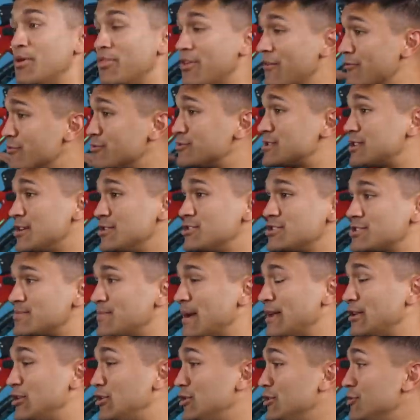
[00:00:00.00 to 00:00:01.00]
But they've also just
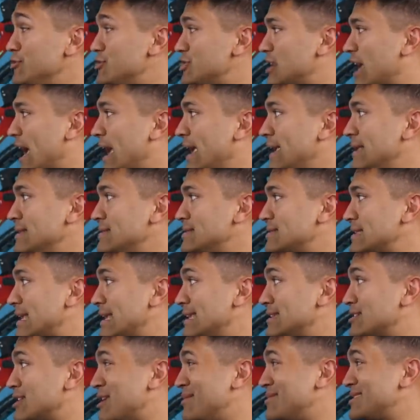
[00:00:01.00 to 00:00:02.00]
made huge gains
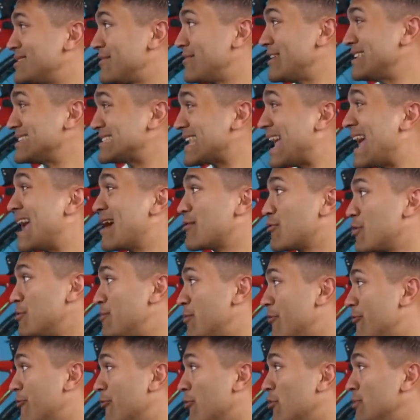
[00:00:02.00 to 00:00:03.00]
in terms of its aero
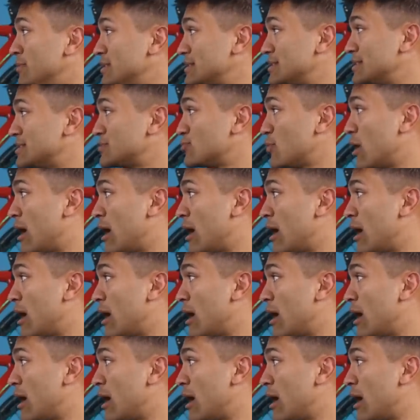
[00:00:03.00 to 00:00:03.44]
performance as